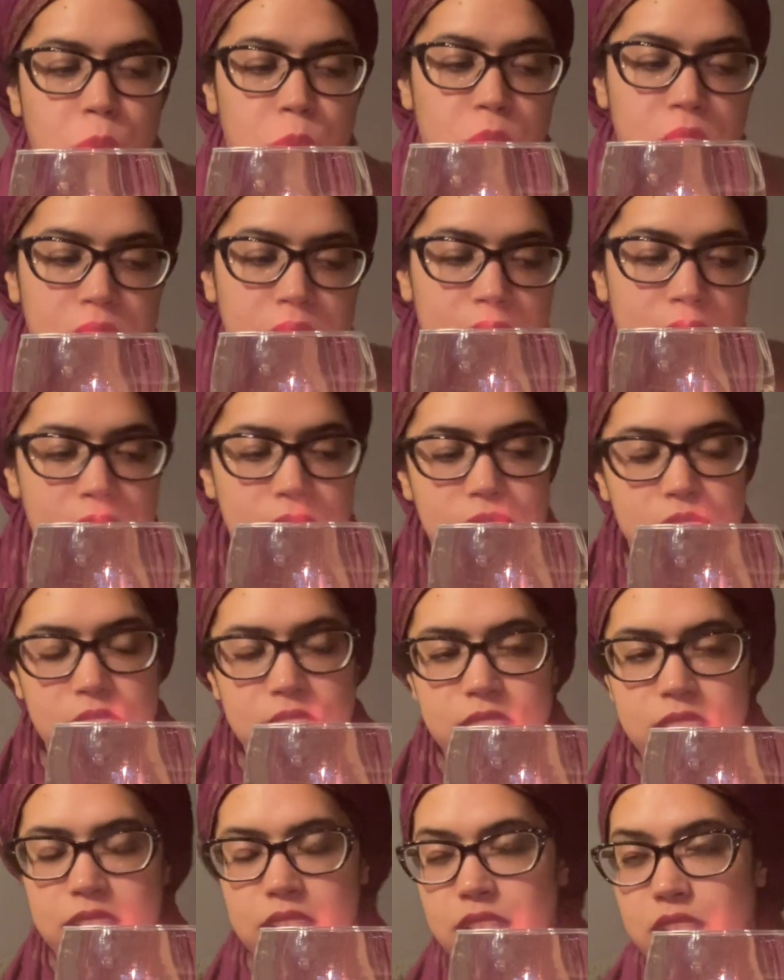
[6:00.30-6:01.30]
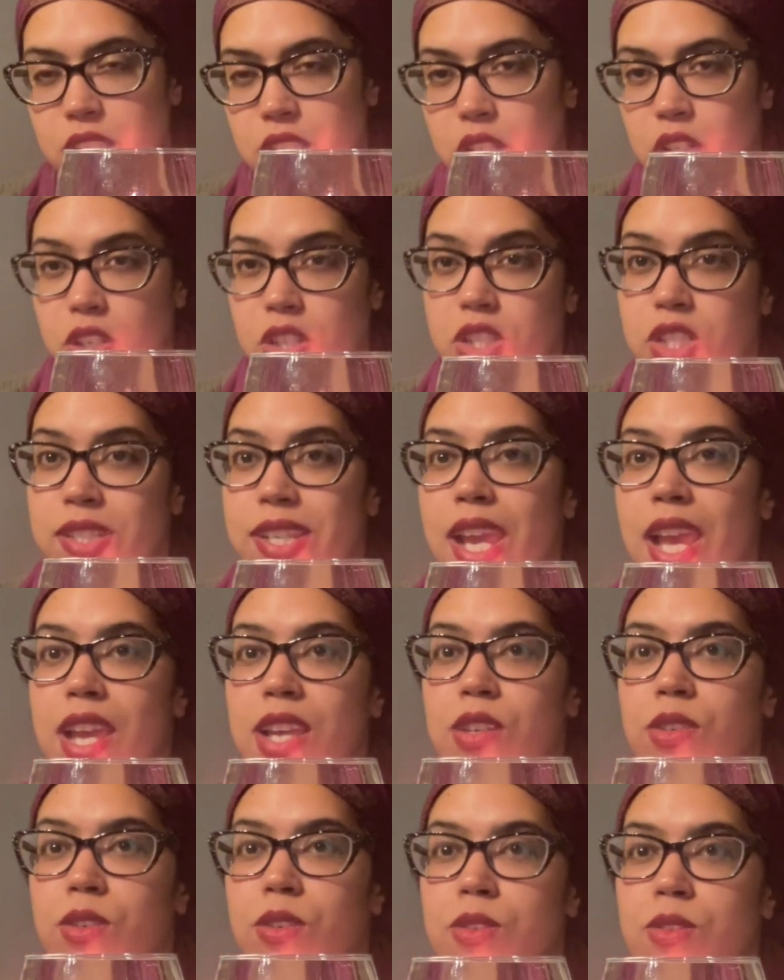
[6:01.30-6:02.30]
we have these things in our
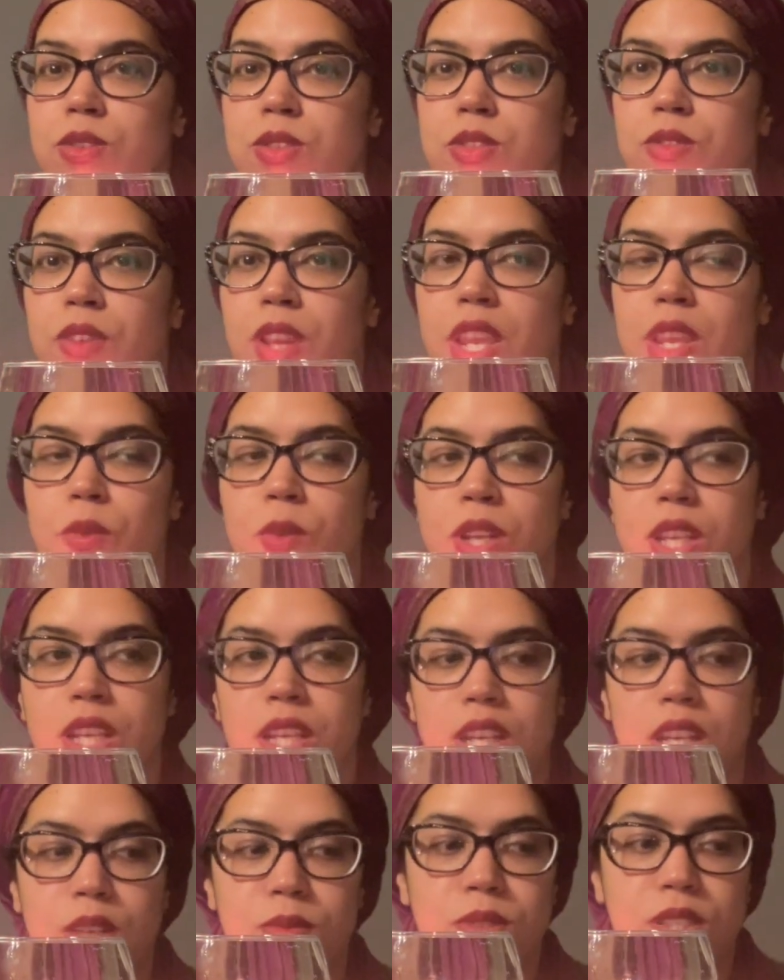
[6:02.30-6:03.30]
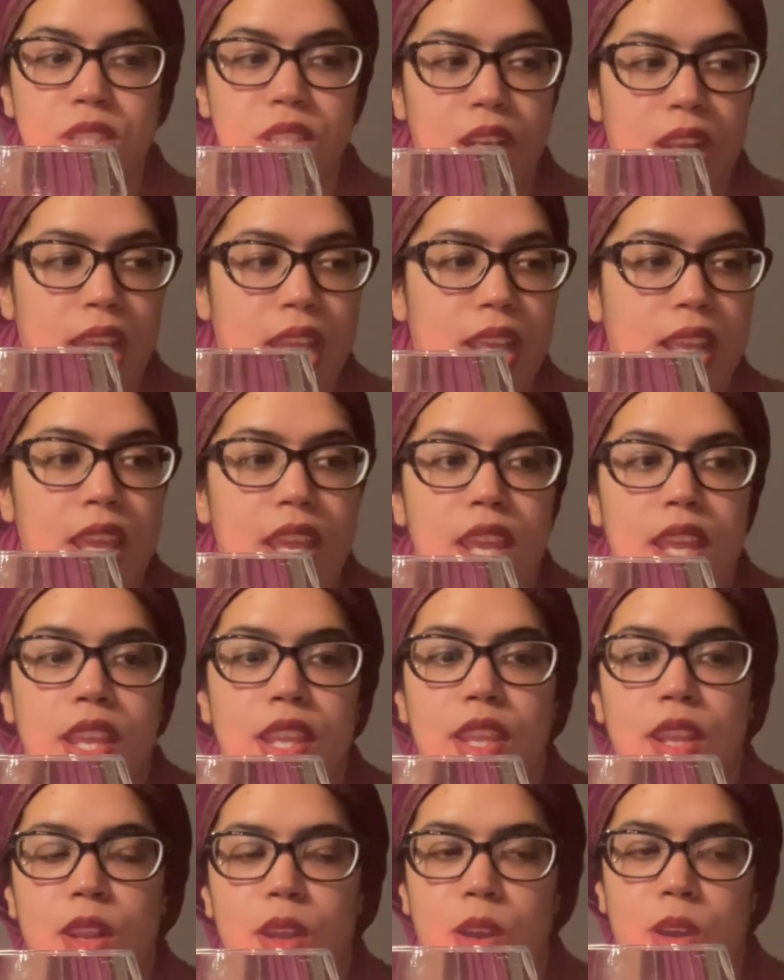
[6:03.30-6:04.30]
shadows, right? When it comes to like,
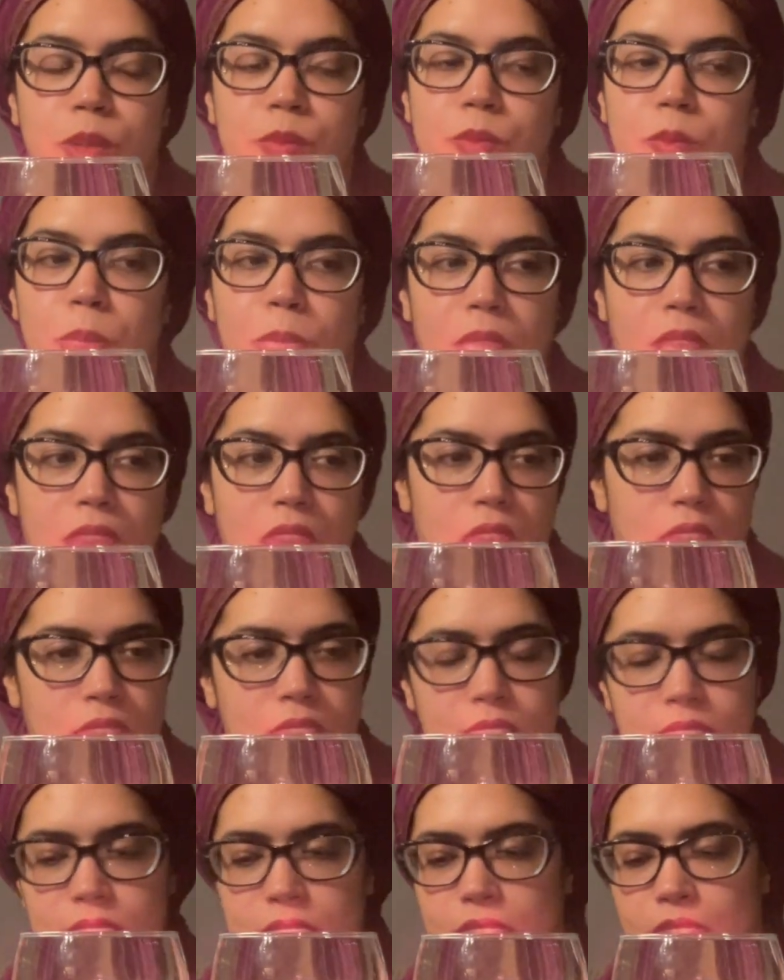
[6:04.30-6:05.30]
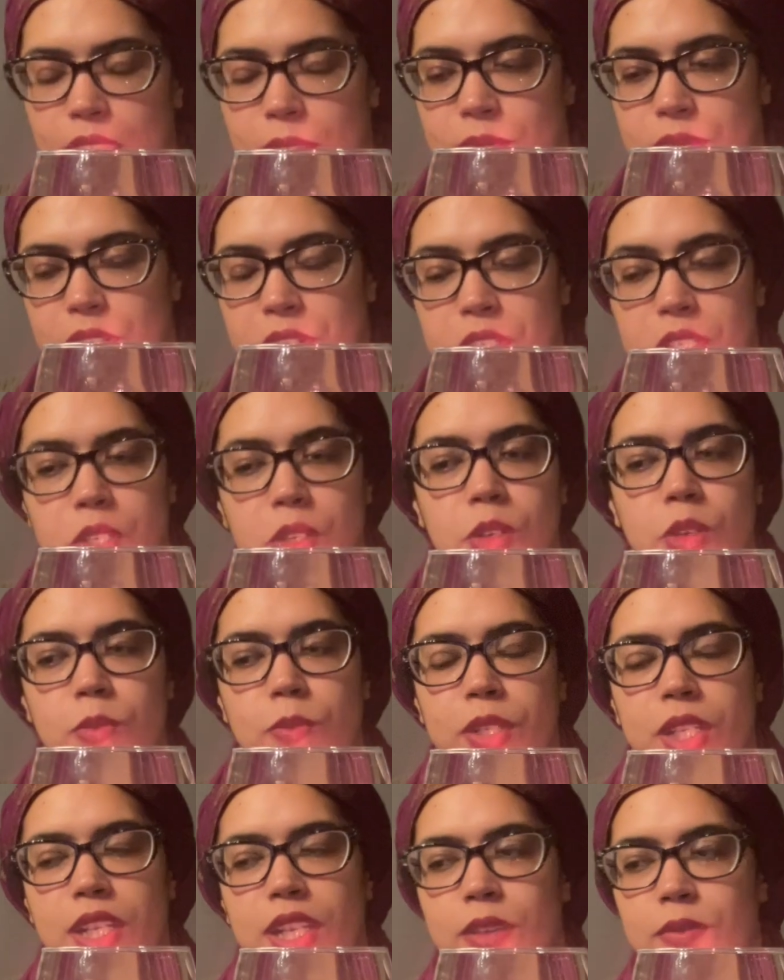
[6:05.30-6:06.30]
and I'm very
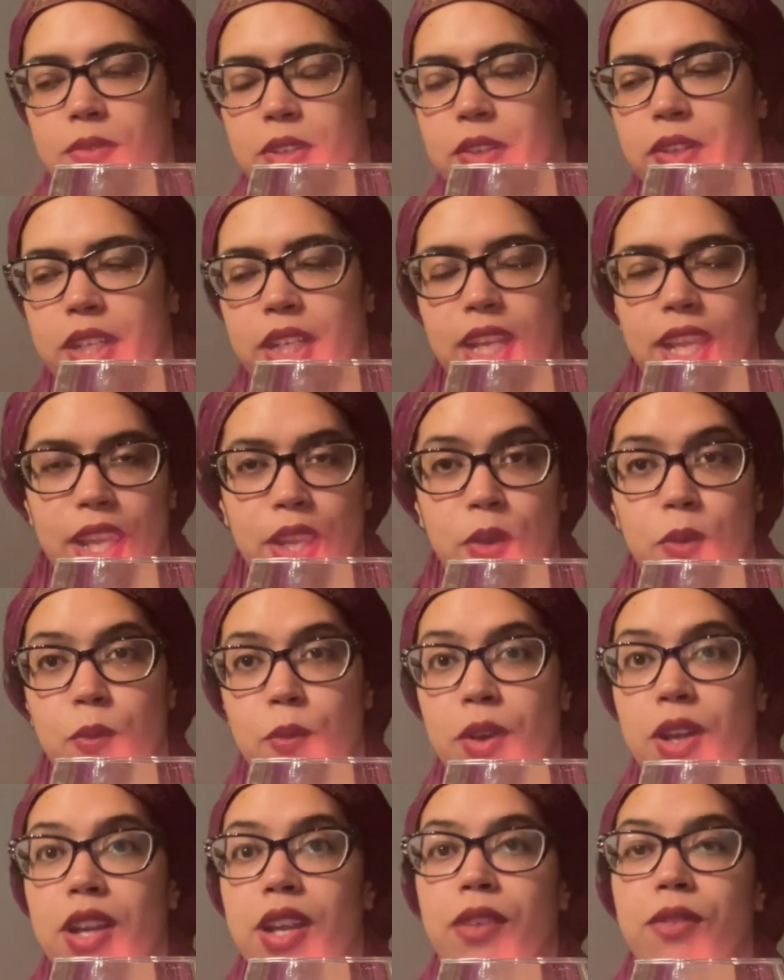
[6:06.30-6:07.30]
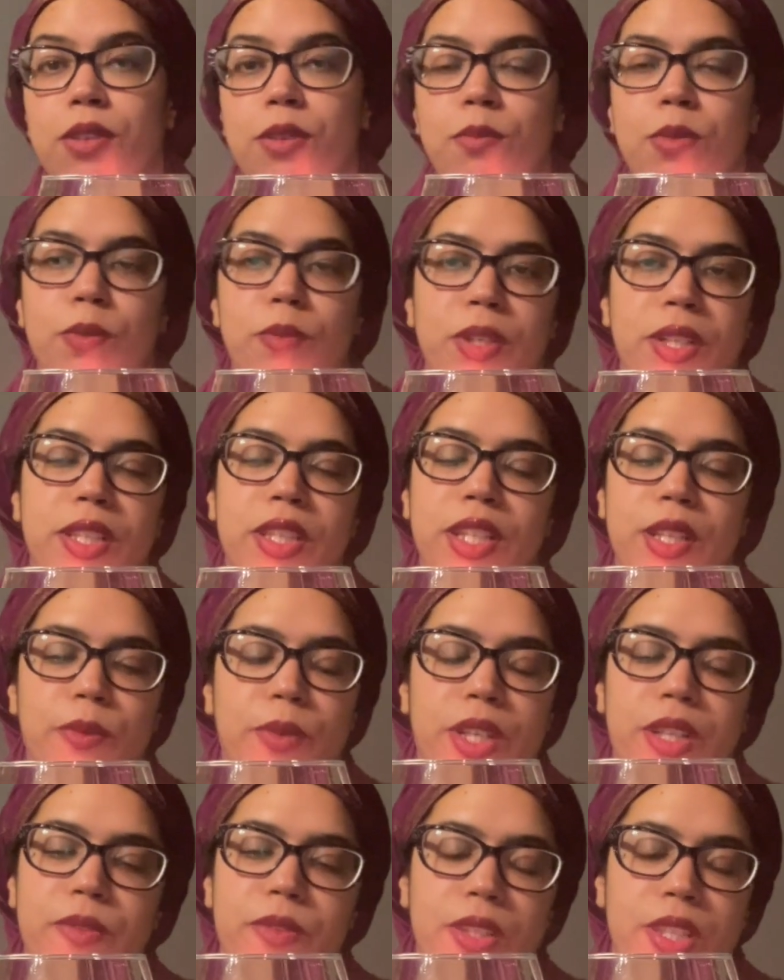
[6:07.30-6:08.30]
open, and I'm very like whatever, and people can think
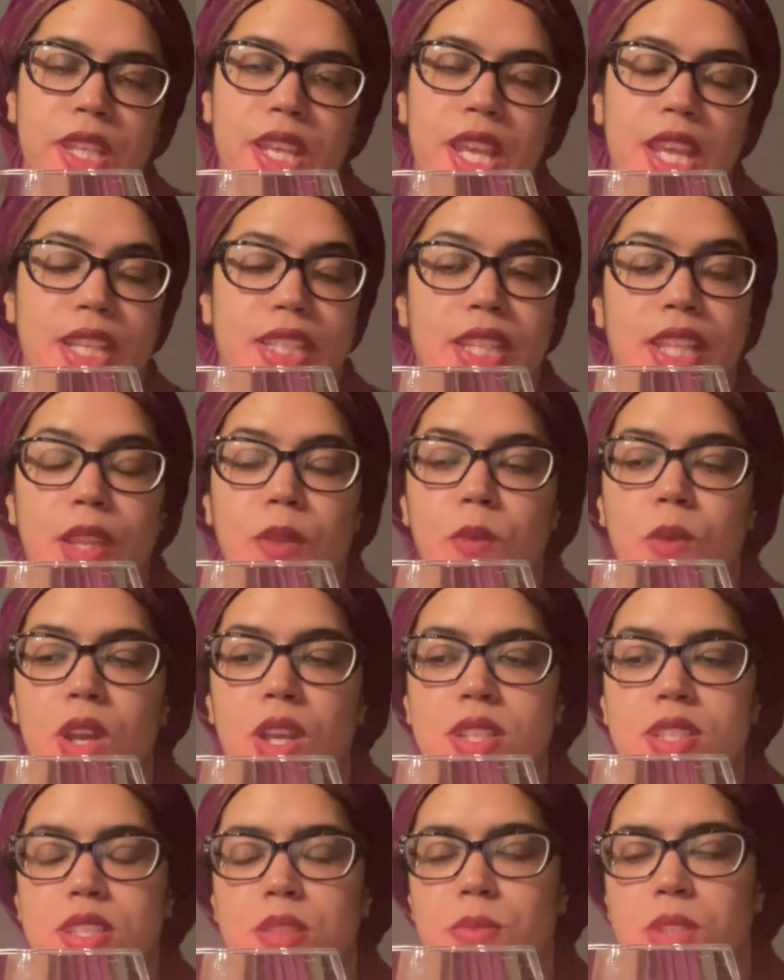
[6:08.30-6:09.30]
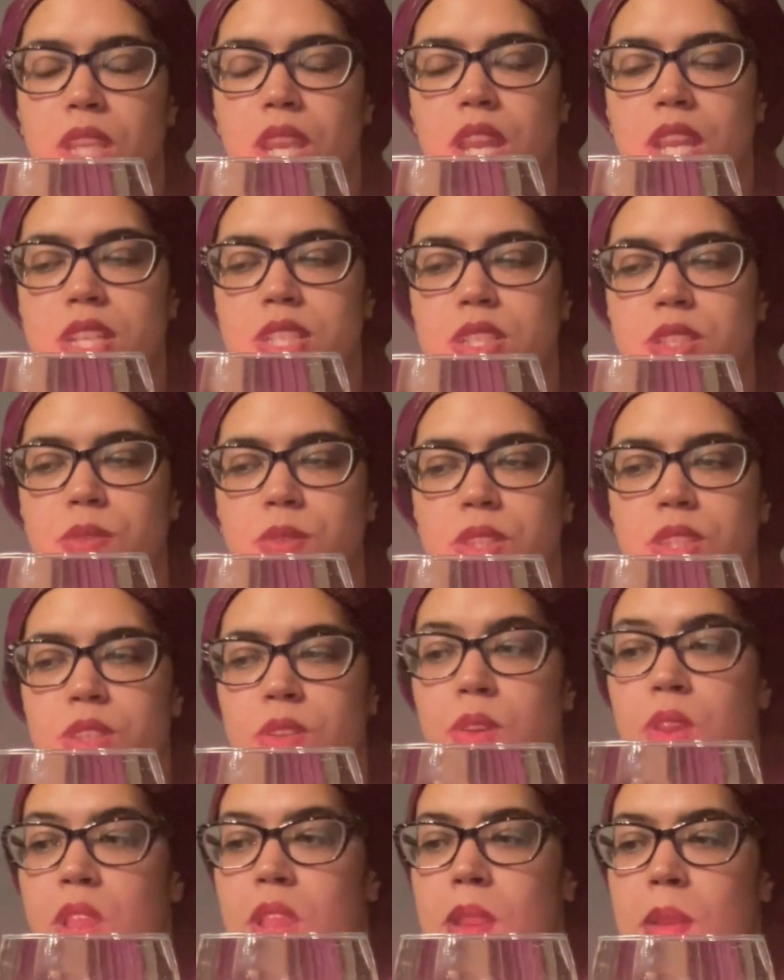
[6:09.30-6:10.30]
whatever the heck they want, to be honest with you.